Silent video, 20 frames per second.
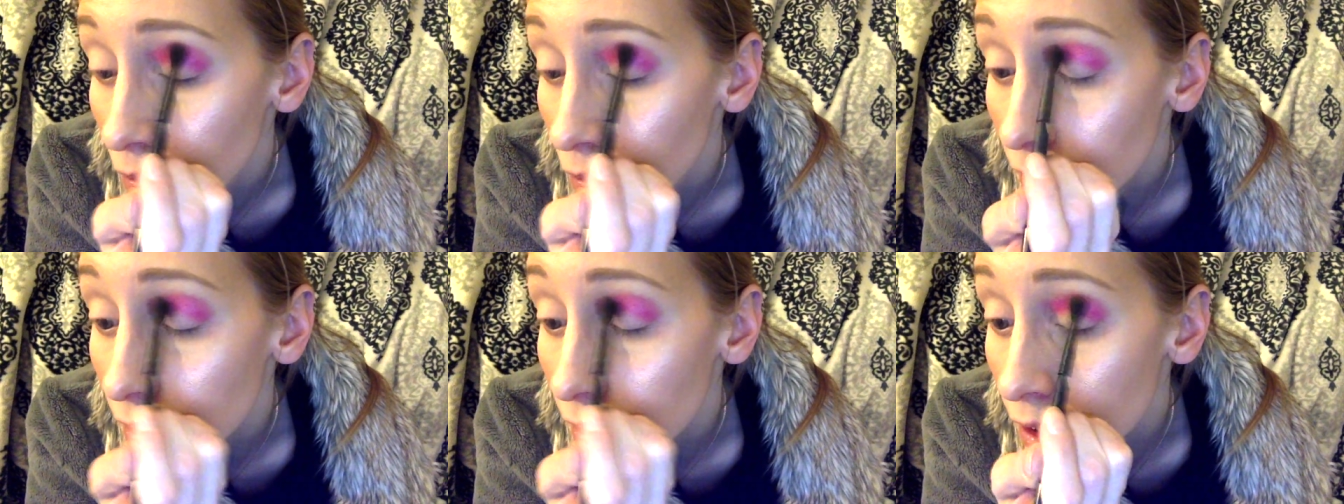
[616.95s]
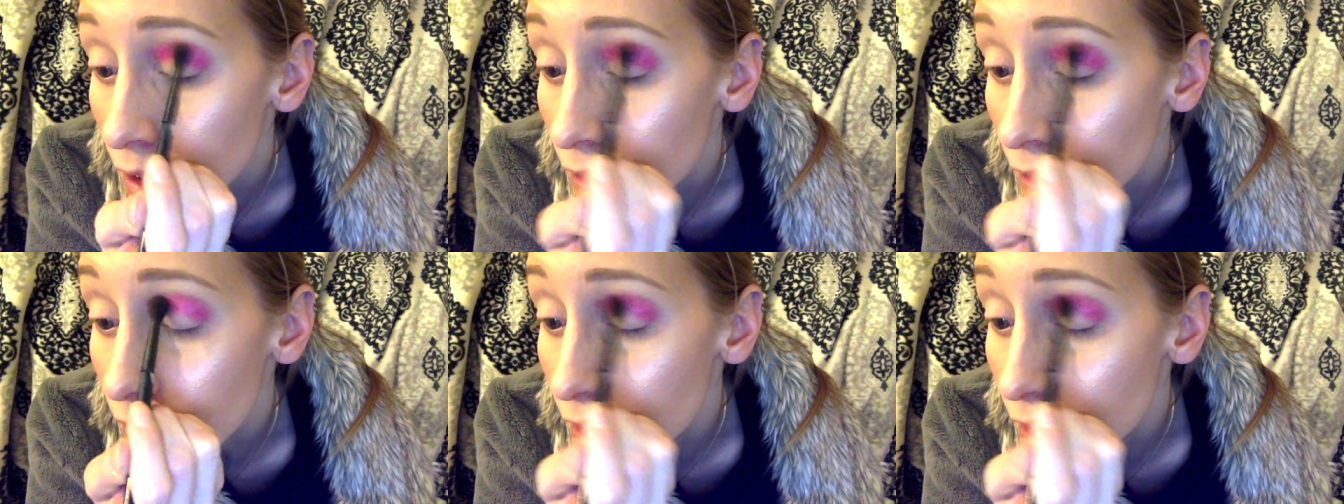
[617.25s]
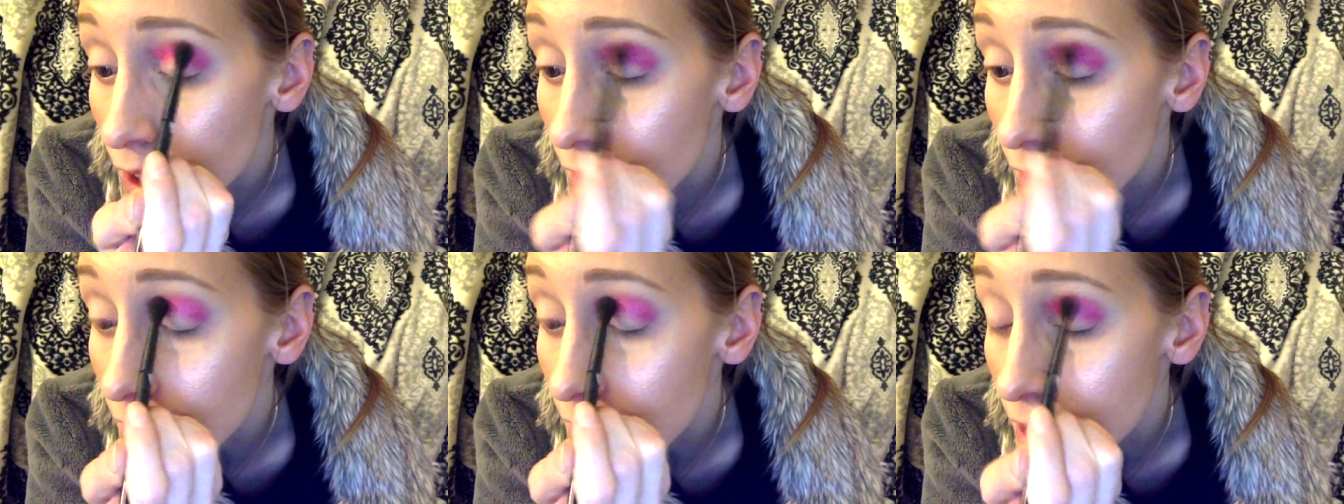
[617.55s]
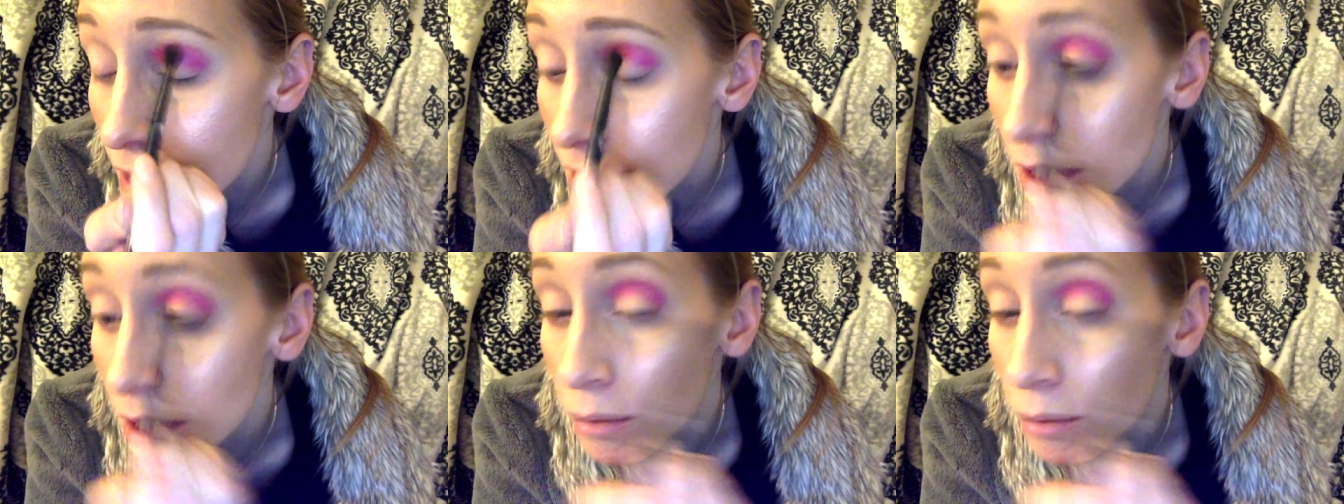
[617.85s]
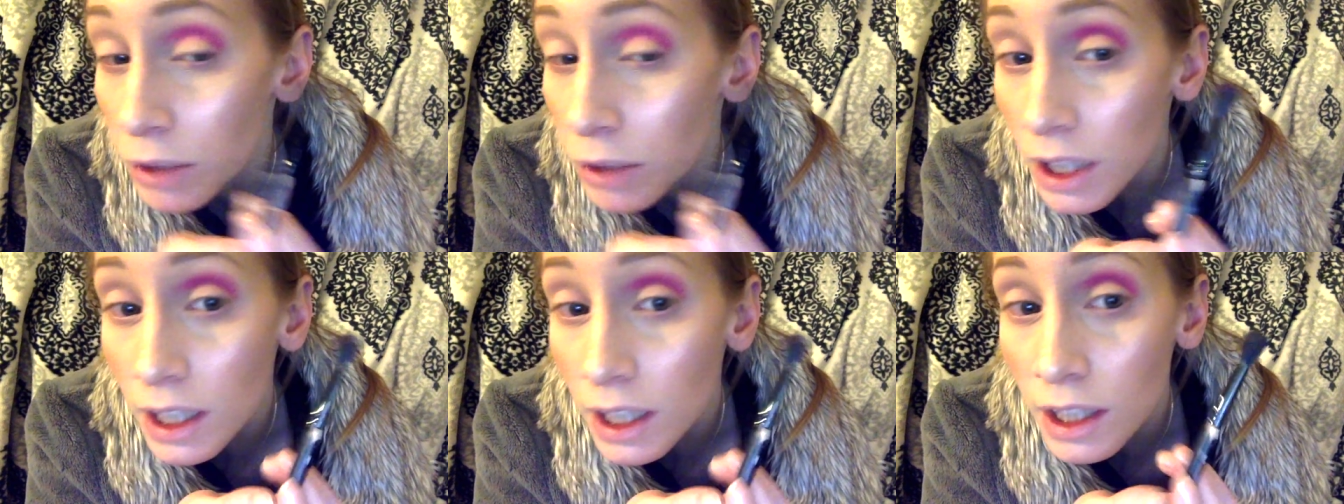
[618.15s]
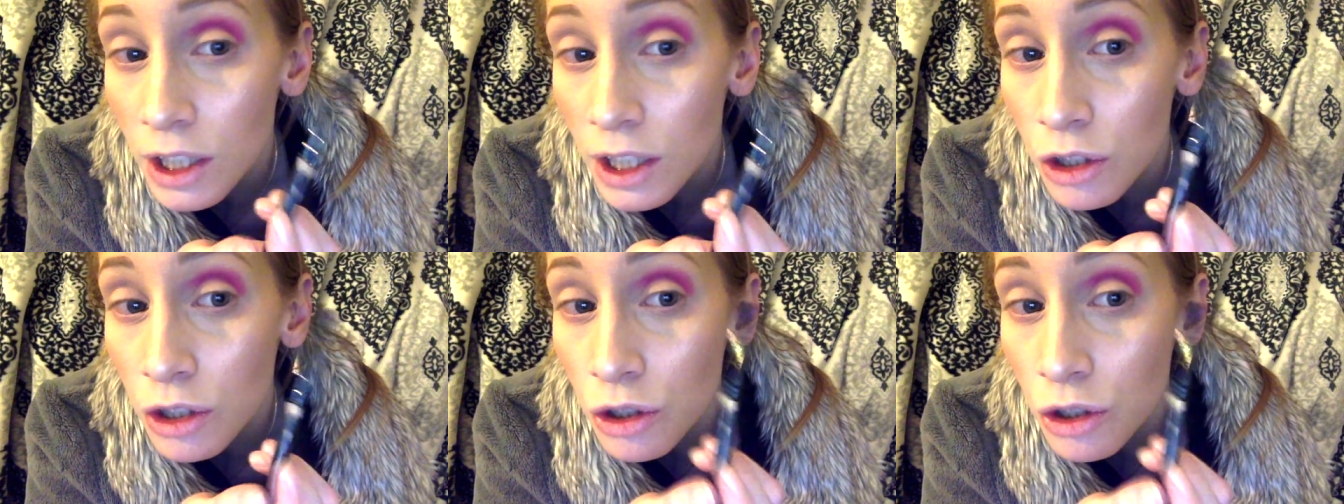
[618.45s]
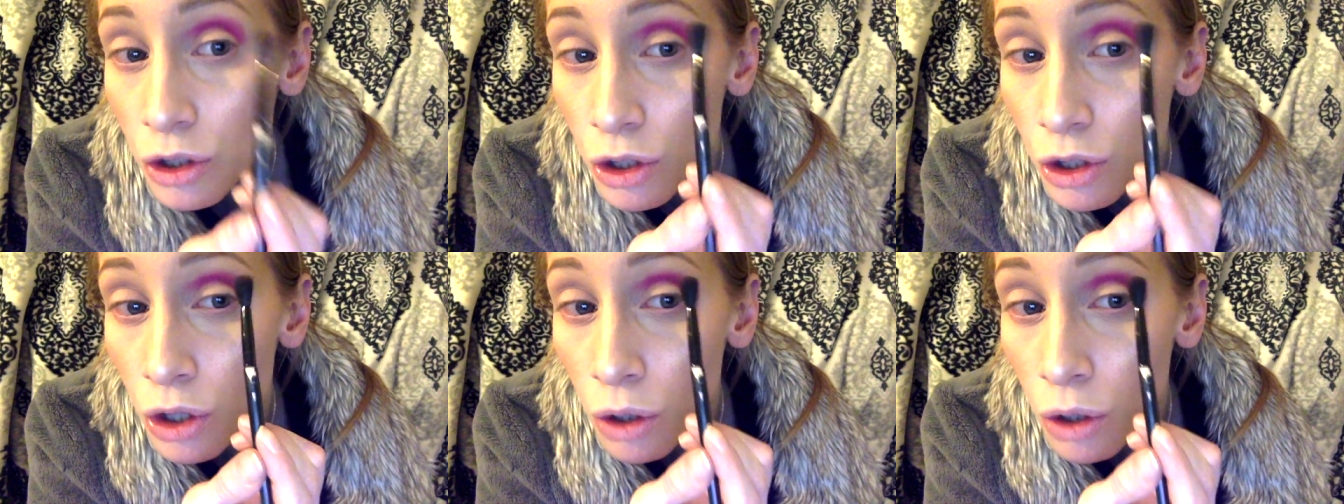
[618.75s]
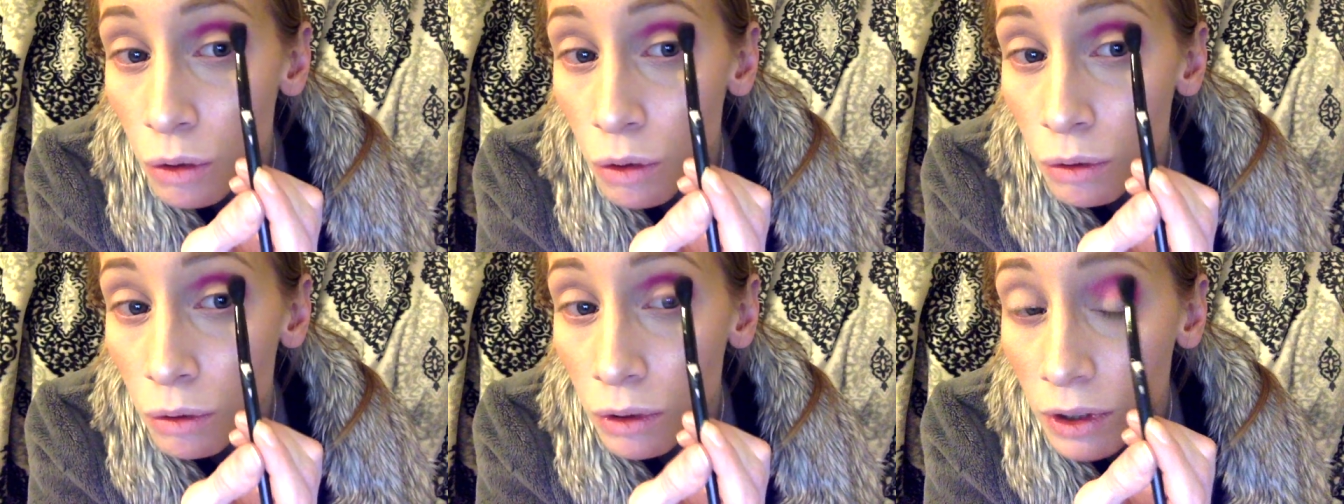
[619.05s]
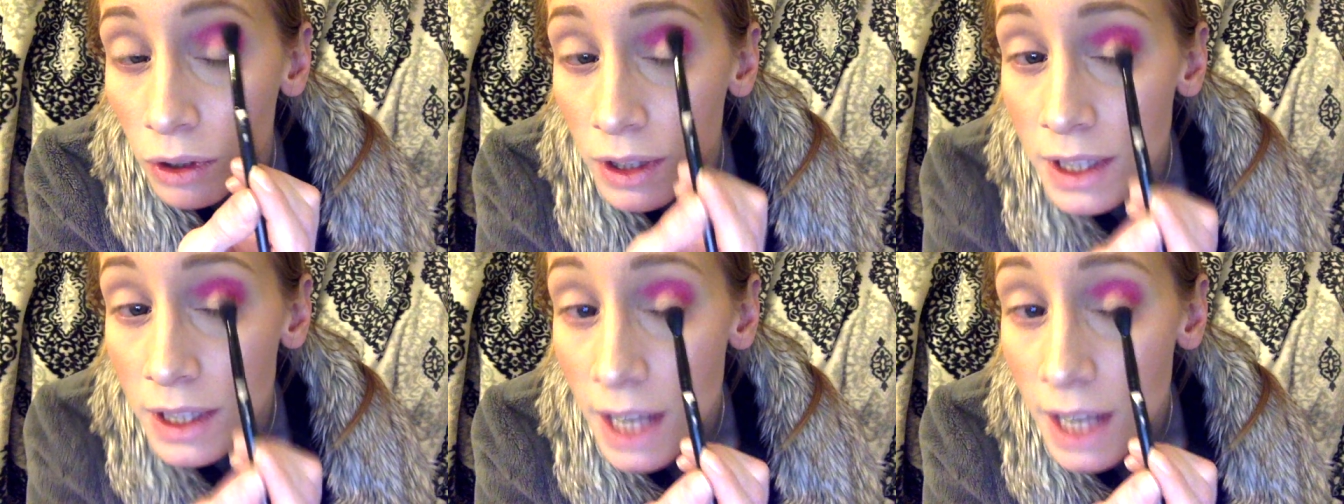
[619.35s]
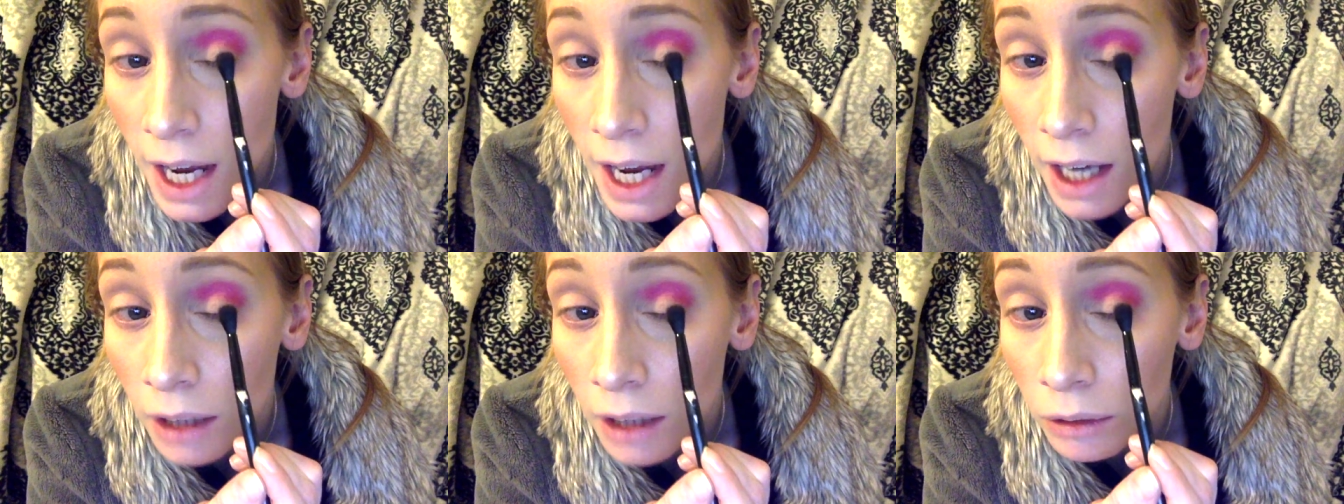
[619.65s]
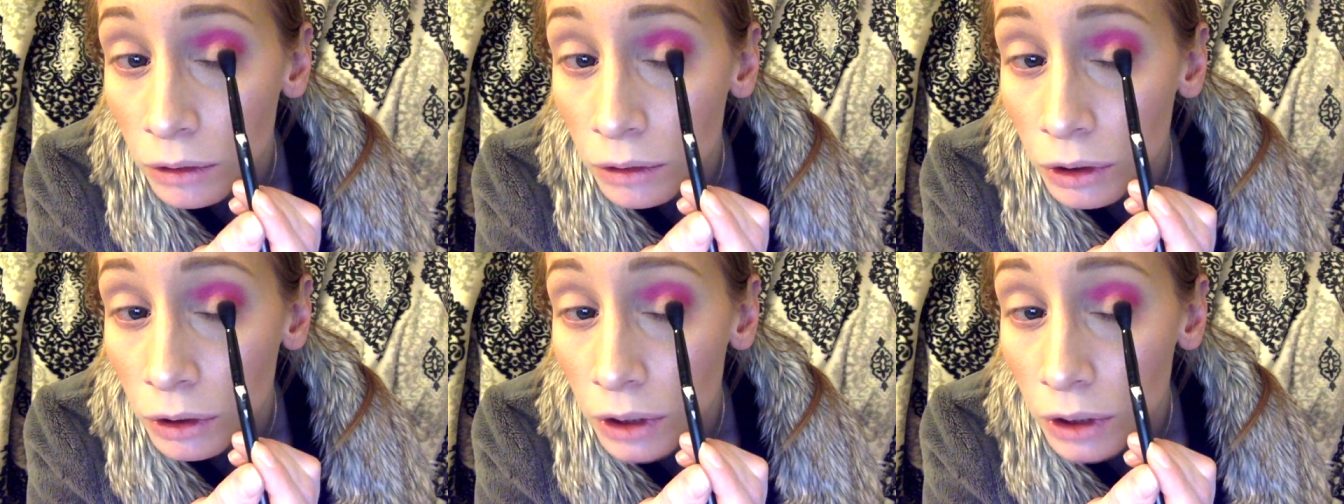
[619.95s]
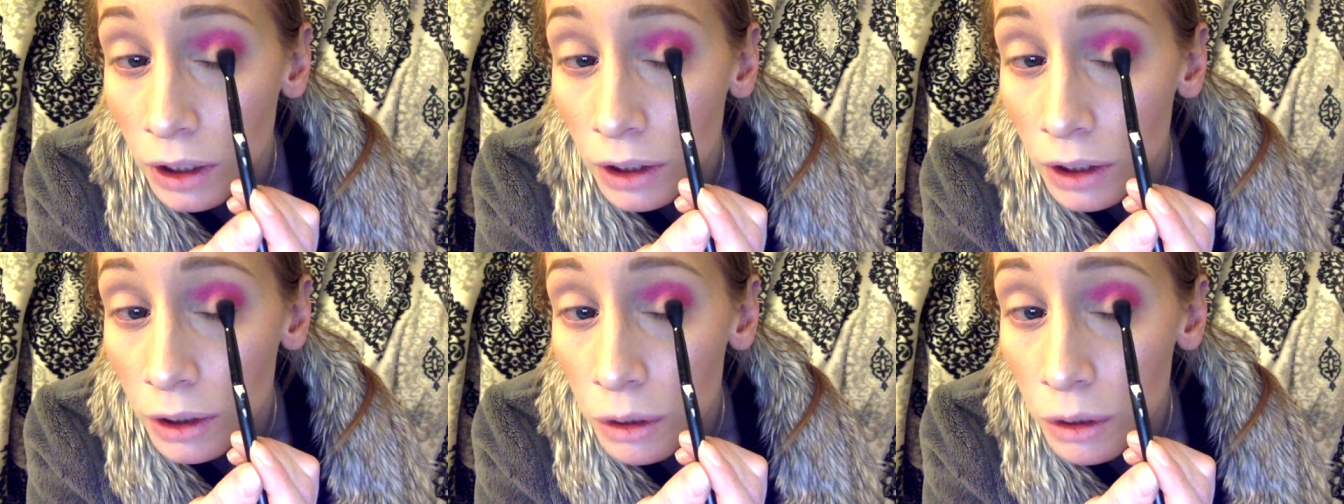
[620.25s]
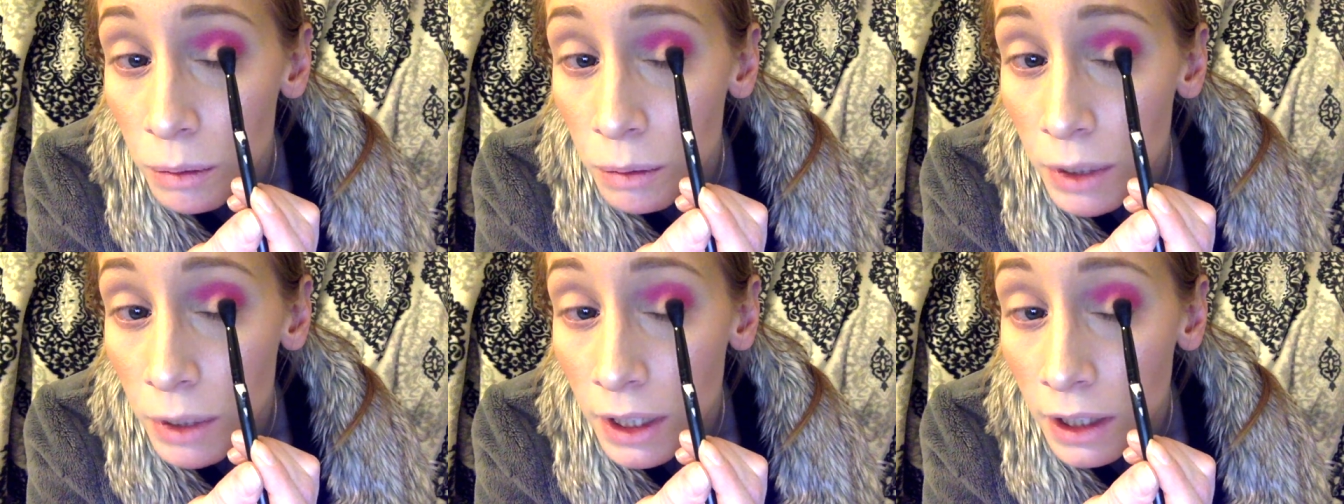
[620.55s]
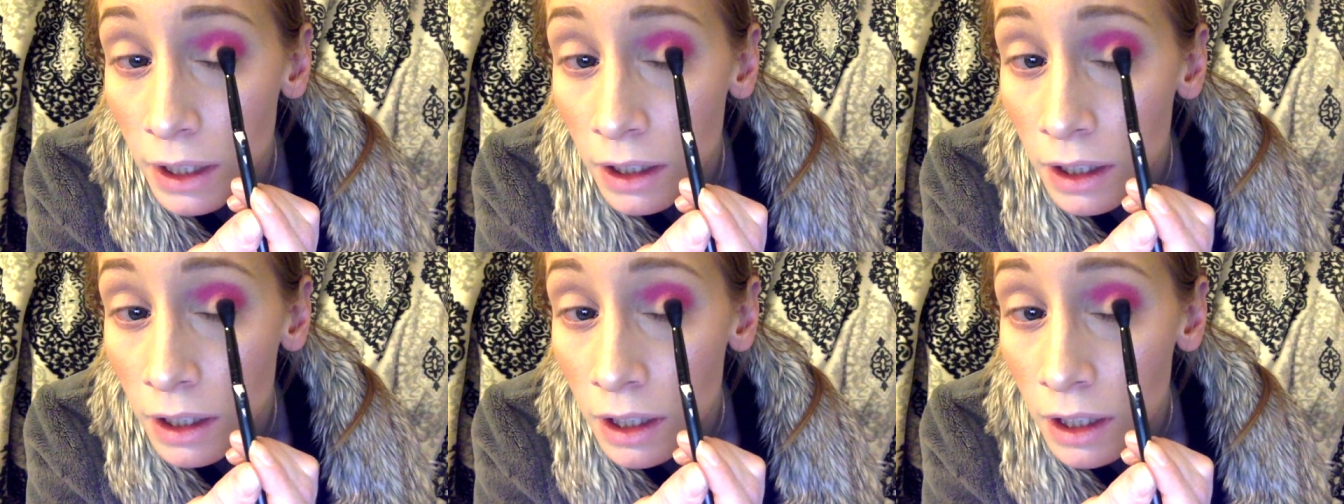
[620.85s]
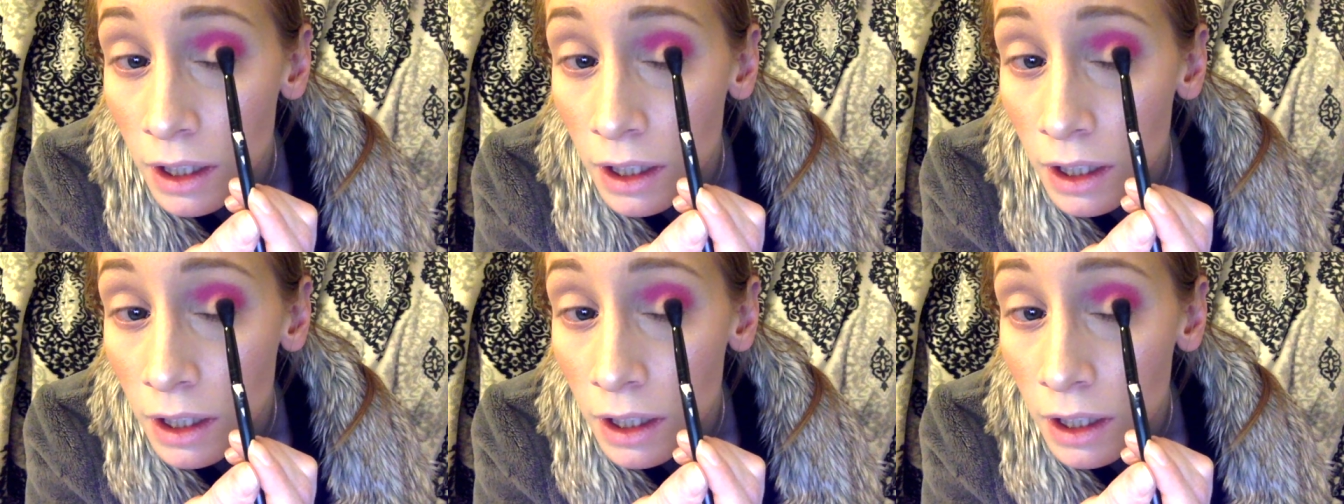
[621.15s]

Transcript: And if it is something, then just go down a little bit.